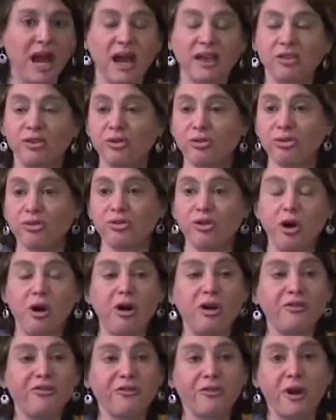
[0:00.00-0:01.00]
as you
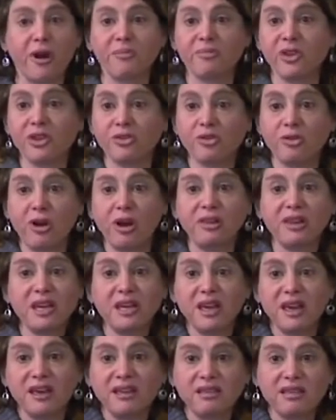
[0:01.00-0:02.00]
saw from the trolley
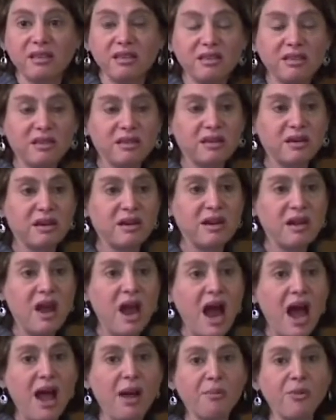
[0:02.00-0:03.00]
cases,
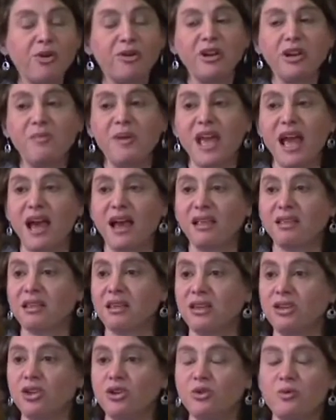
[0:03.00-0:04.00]
I'm going to be
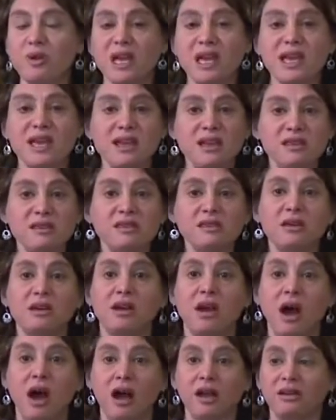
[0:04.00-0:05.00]
asking you in the
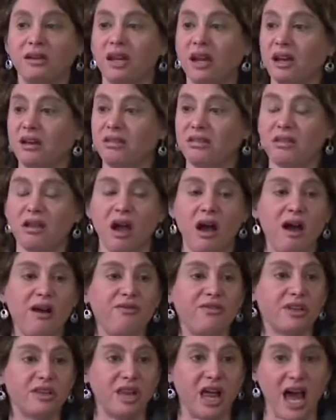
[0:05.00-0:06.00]
context
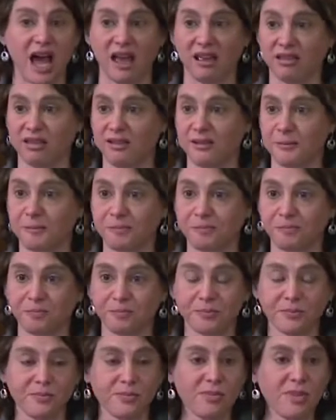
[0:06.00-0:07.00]
of class
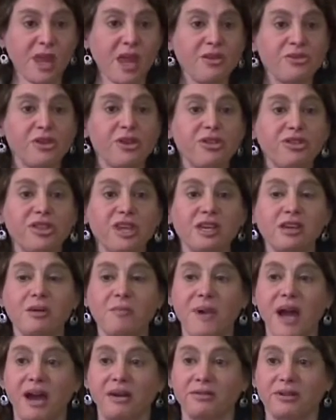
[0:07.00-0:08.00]
to think
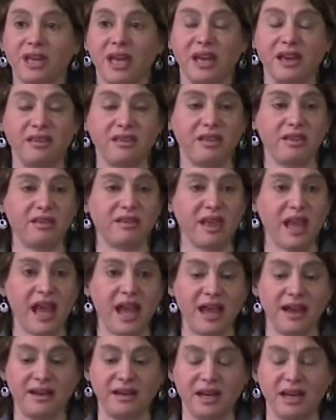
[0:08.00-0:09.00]
about cases
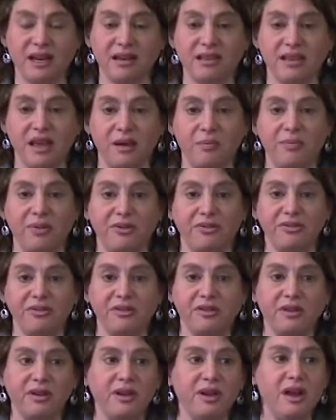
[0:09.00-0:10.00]
and examples.